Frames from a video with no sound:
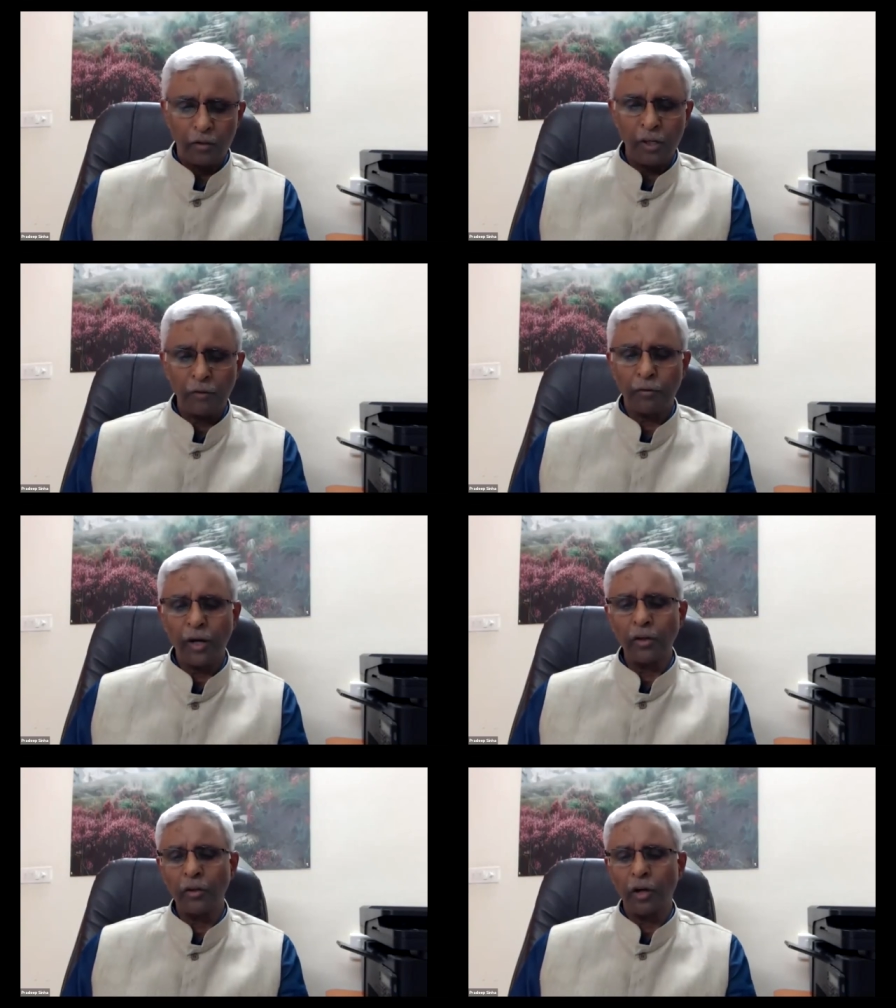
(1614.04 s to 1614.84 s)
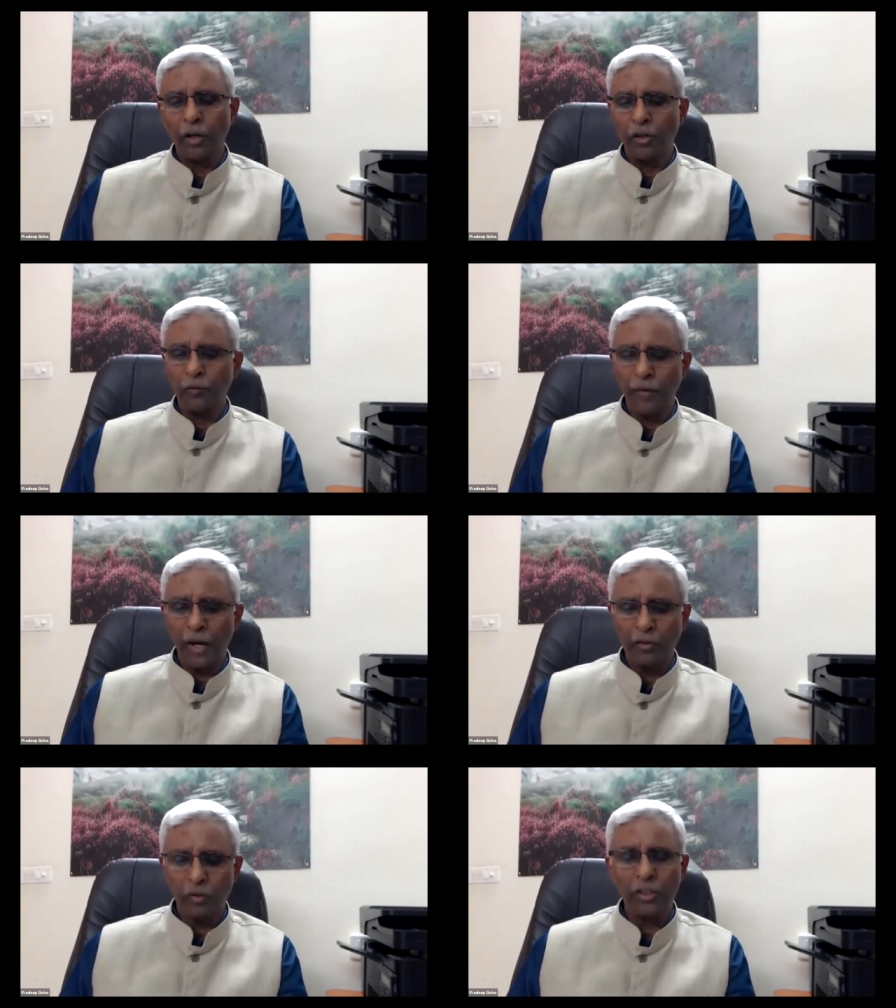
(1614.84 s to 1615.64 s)
They fund lot of
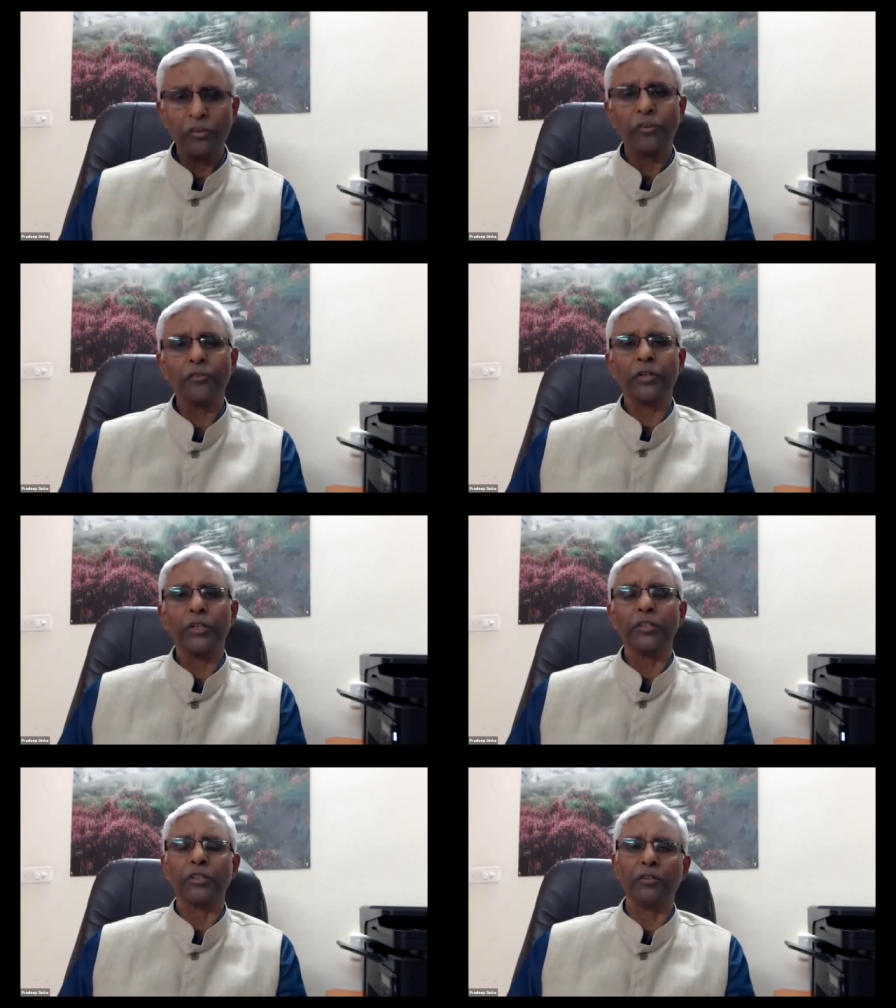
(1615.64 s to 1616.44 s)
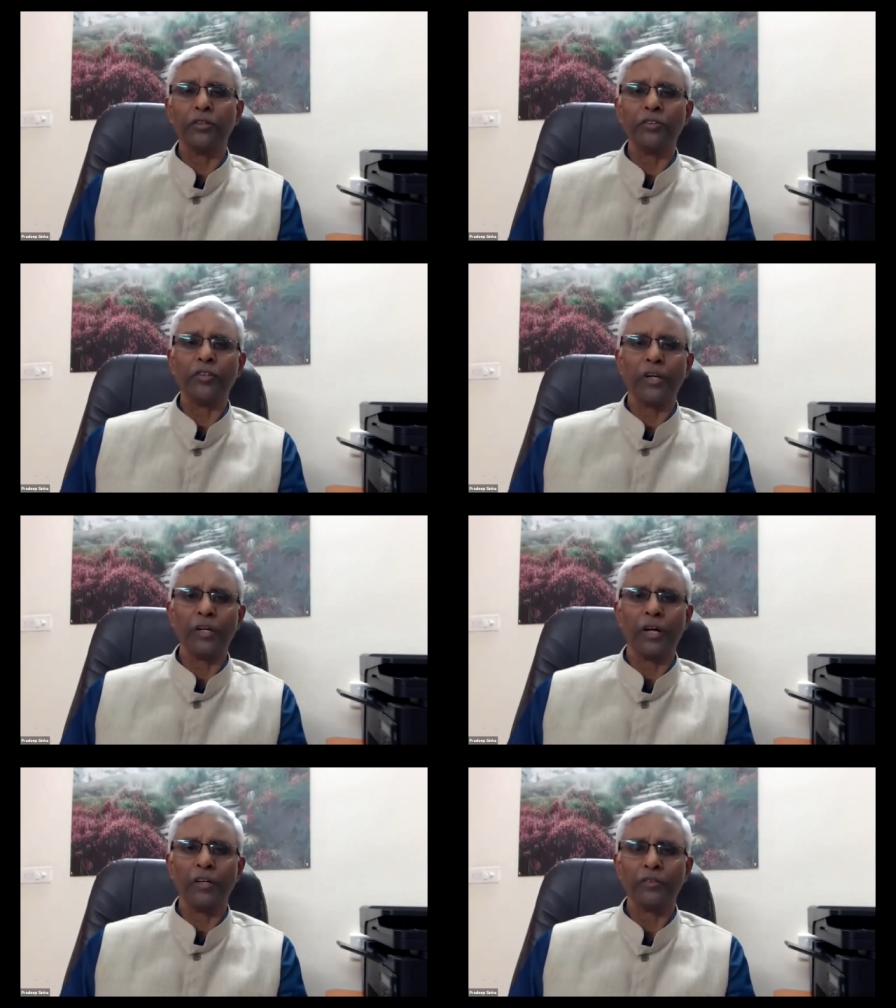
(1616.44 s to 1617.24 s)
actually research in these
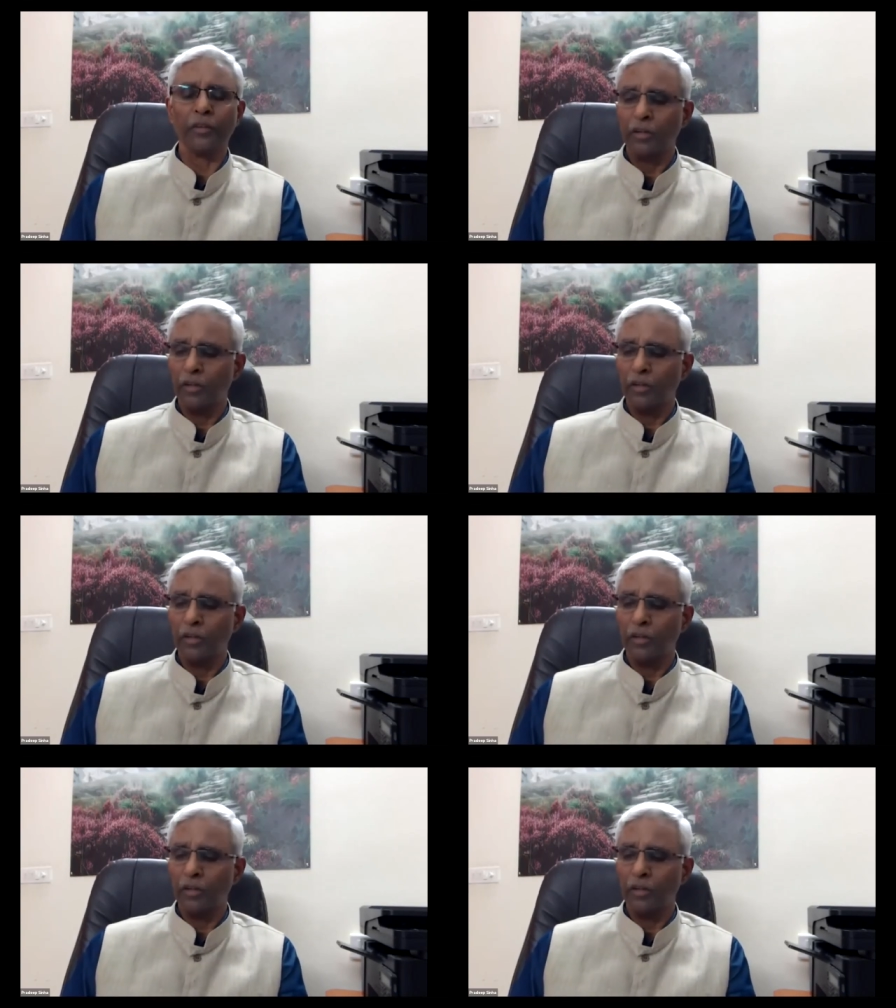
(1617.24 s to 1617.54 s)
areas.